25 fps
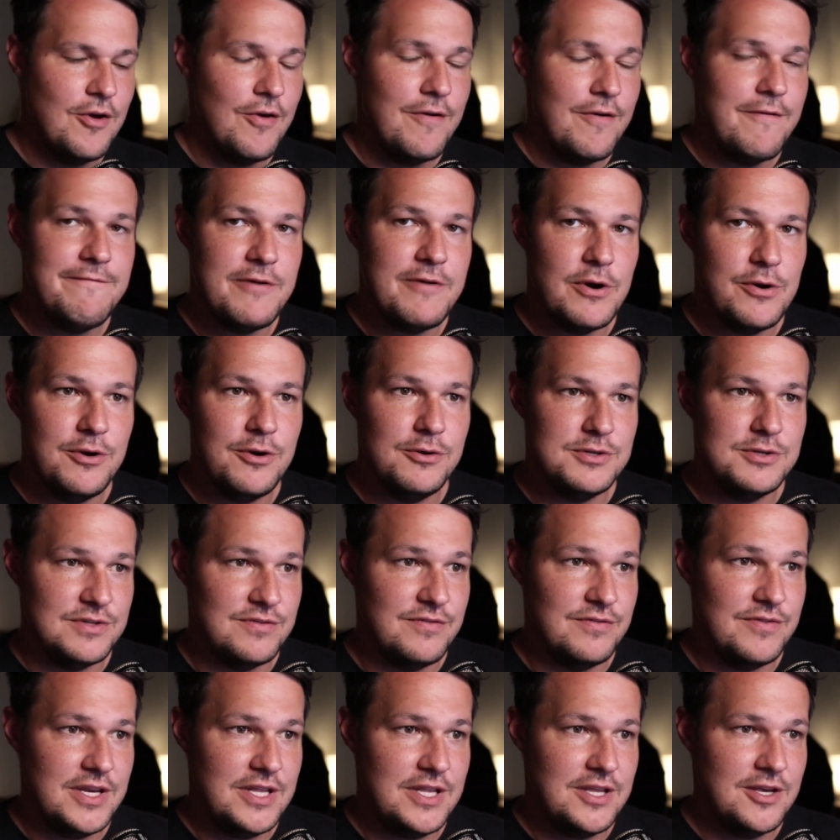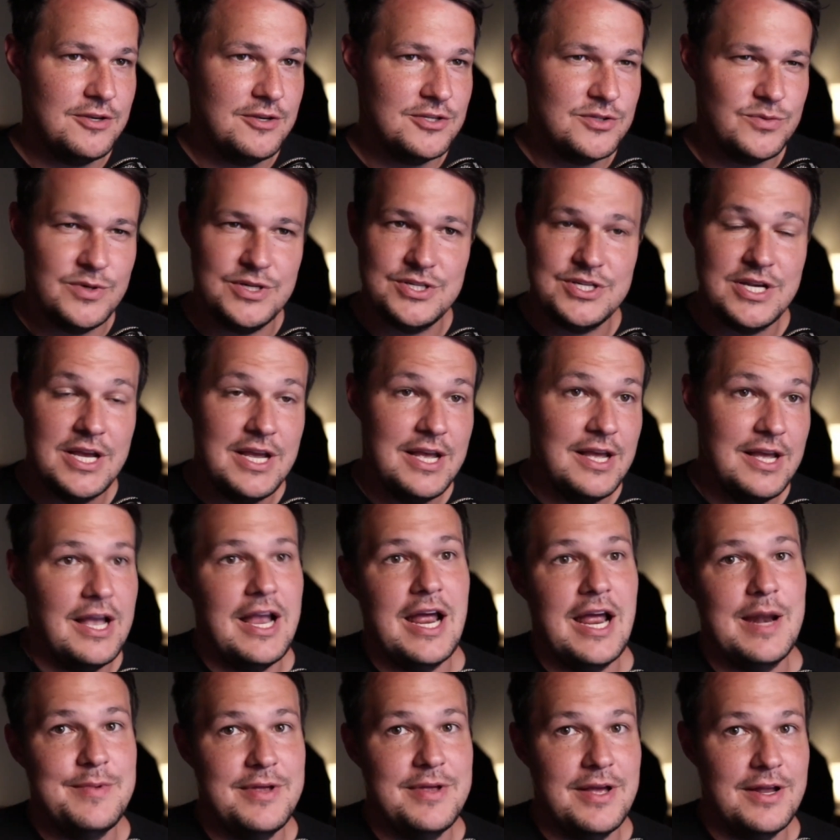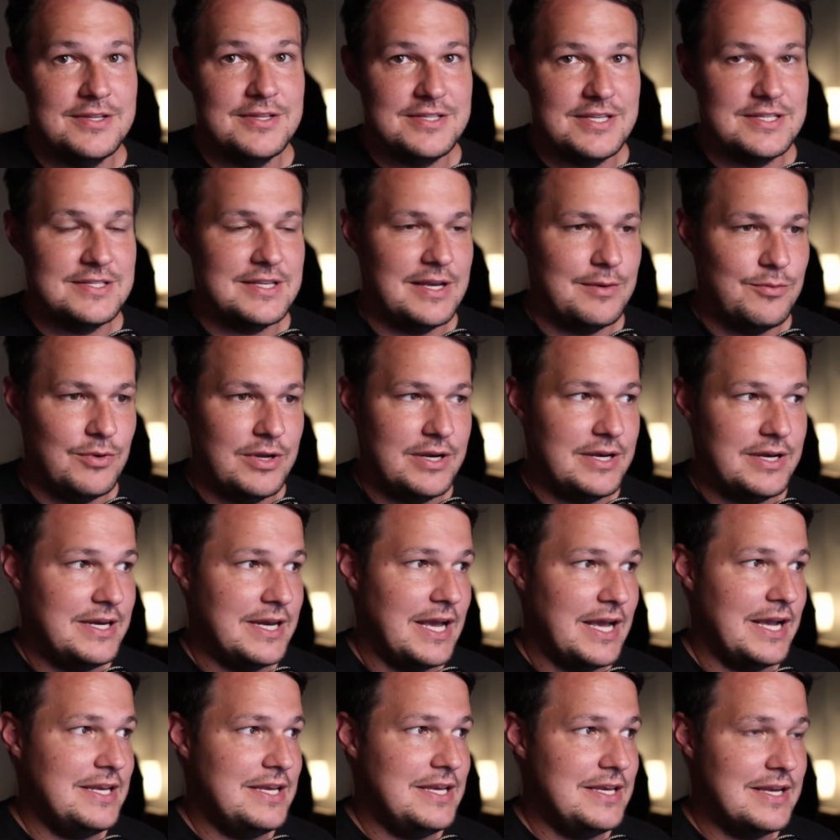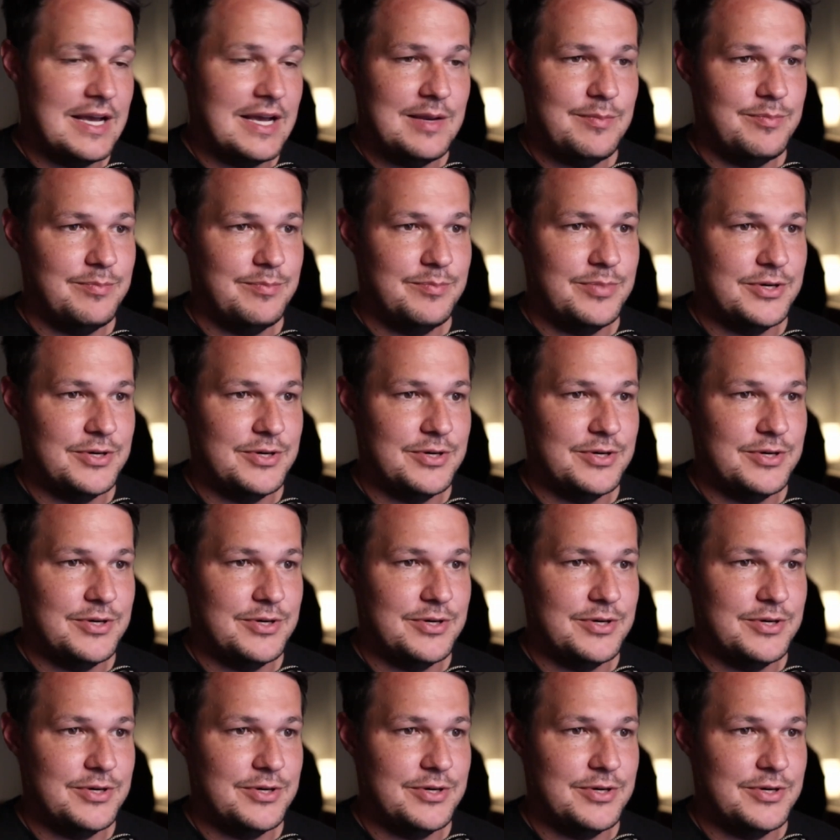photos and videos, which I got to be honest is like what 99%